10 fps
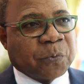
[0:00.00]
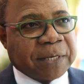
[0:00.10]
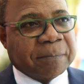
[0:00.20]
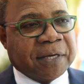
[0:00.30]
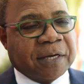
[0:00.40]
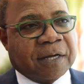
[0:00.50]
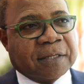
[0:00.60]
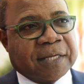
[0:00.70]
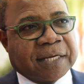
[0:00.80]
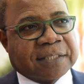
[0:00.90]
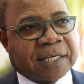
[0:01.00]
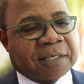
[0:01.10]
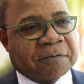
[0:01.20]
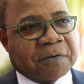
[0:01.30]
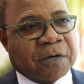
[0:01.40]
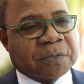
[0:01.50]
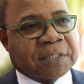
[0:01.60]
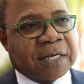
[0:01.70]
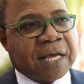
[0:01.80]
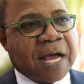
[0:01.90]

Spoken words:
will be on the Executive Council